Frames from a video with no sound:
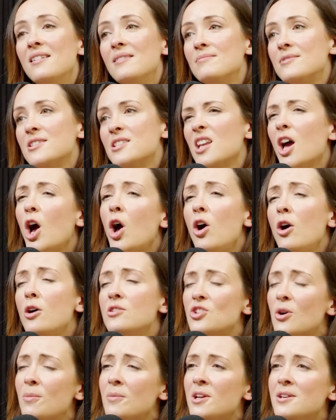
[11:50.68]
I'm just like, oh,
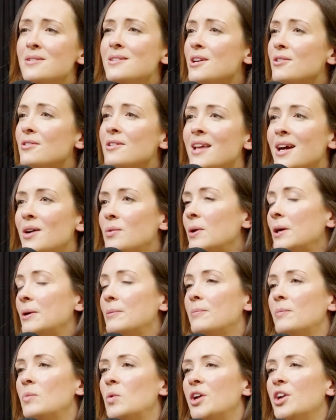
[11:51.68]
Domino's here and there.
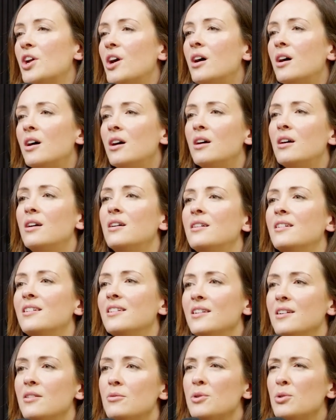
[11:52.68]
Yeah, won't hurt.
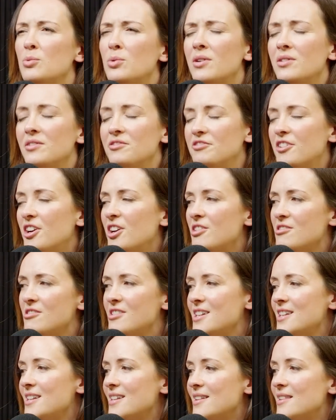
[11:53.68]
It'll be
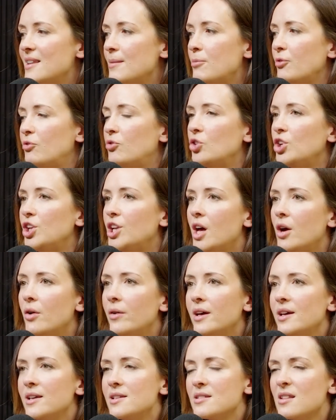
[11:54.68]
fine. And then before you know
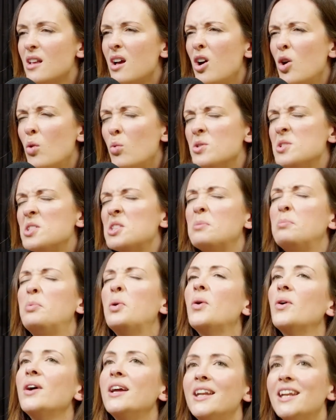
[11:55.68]
it, it's like, oh, what's the
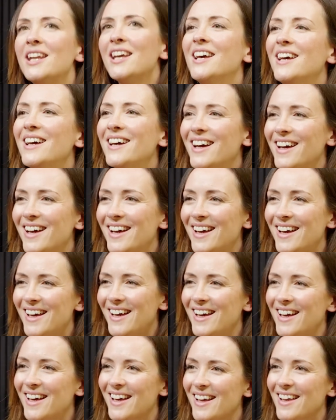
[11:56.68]
point?
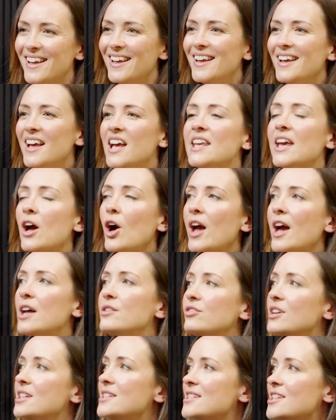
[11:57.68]
Yeah, I had
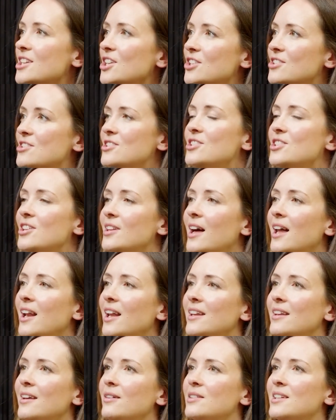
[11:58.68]
friends that used to do that.
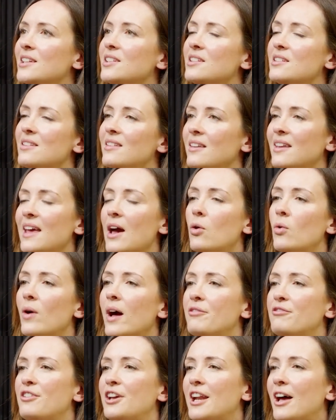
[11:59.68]
Like, they would get all
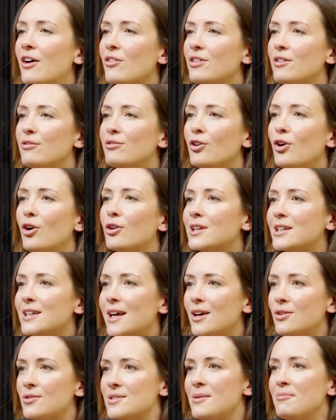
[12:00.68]
fit and healthy for a
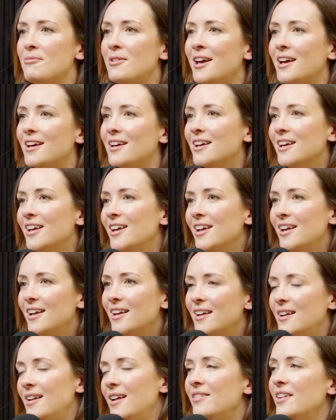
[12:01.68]
holiday or something.
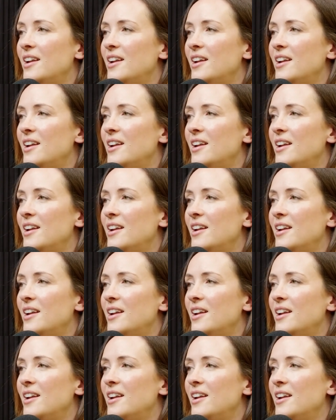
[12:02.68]
And